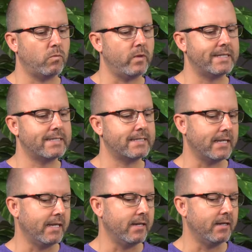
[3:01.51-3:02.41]
we
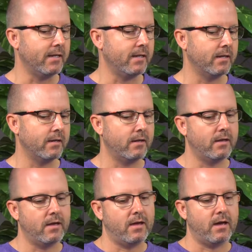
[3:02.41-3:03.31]
see
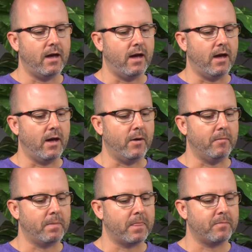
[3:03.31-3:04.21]

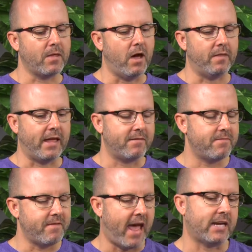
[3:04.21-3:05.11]
on like
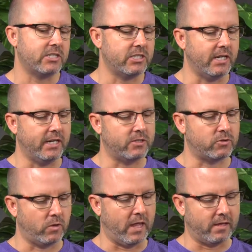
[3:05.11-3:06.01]
fact sheets
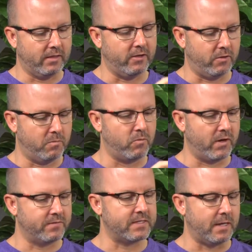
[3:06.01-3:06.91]
or like little
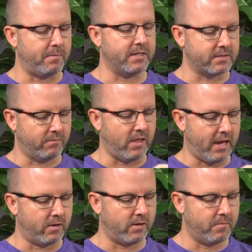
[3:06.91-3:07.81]
brief snippets of like